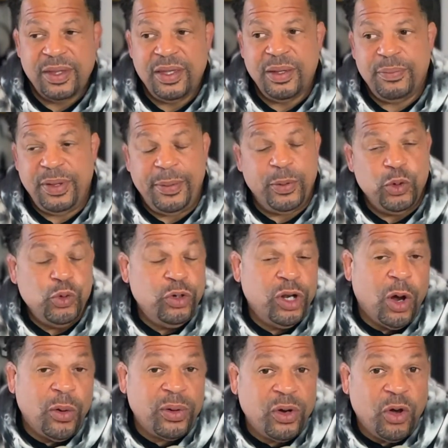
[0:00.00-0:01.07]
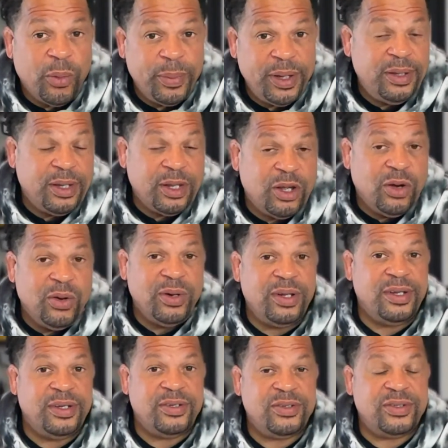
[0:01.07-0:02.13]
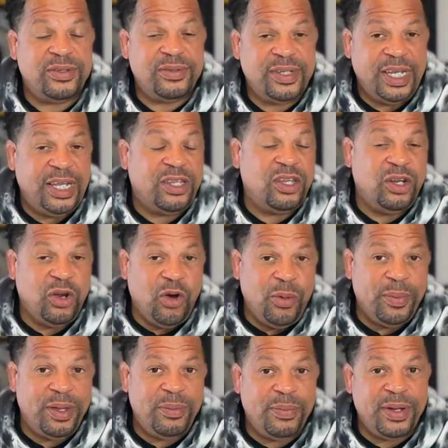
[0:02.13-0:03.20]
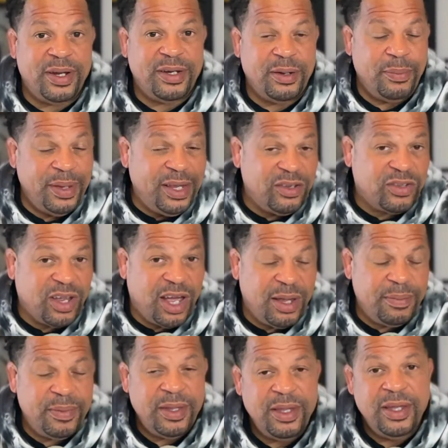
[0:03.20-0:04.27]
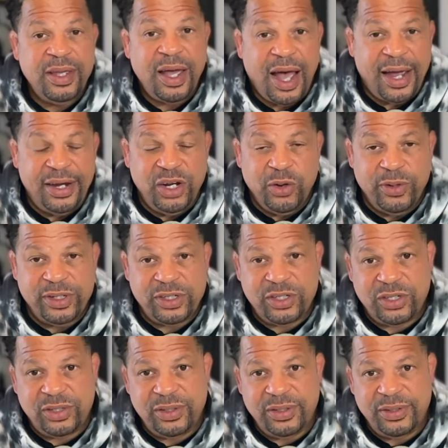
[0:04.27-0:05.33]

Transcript: People who don't know me, the goal is to get to know me, but in the meantime, I know it's